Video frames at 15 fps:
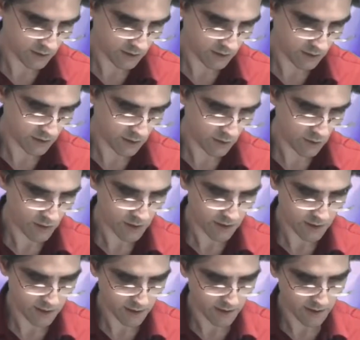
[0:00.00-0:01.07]
tune
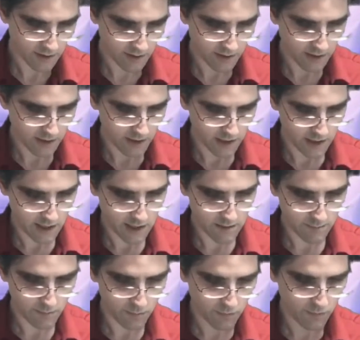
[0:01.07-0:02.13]
it.
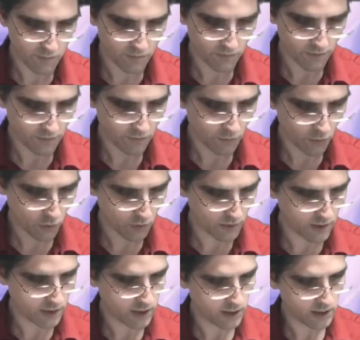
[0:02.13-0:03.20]
And for
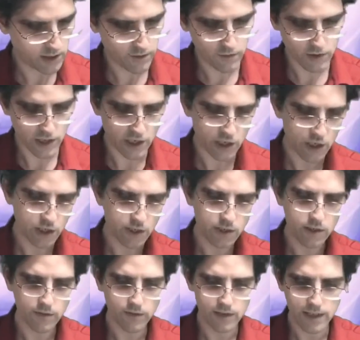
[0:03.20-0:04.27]
the different tensions
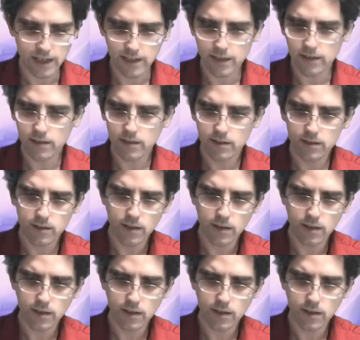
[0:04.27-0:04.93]
of the tendons,